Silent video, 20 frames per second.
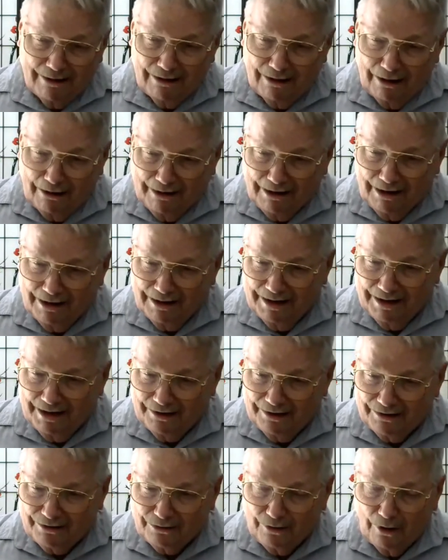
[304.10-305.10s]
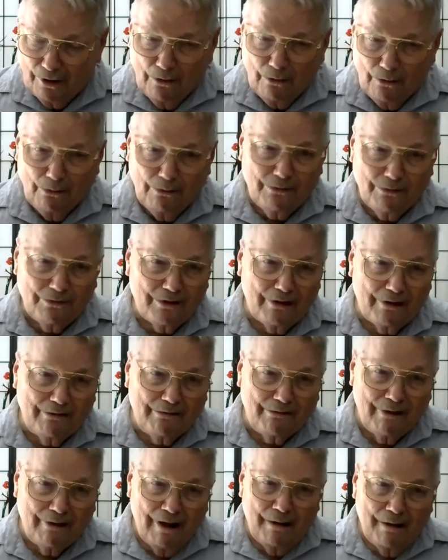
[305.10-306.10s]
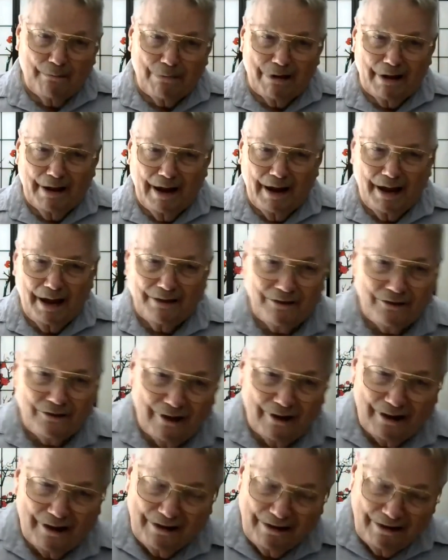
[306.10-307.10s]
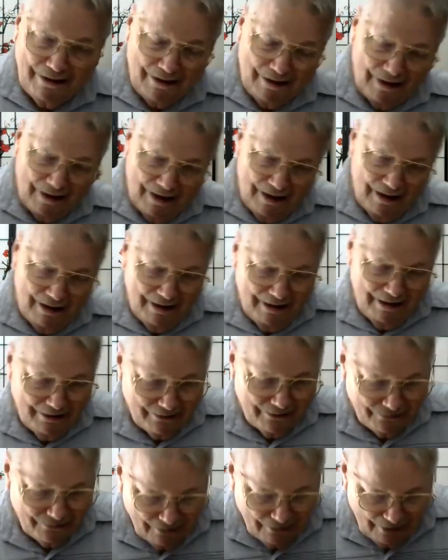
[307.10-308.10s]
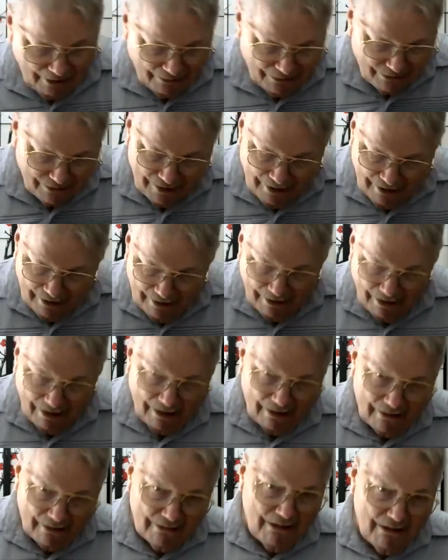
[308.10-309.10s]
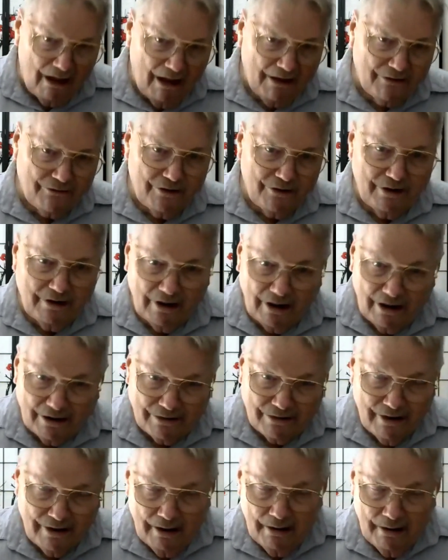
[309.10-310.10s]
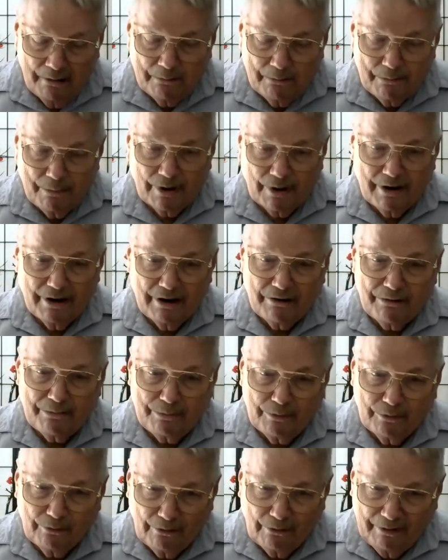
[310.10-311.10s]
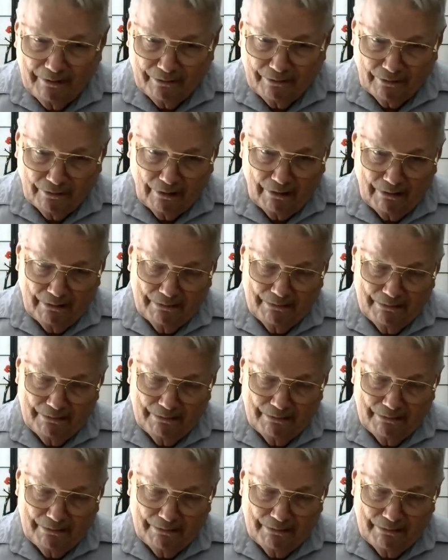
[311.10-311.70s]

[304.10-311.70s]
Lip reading: lugging these stones and plants, and it's just a lot she does, but it's beautiful.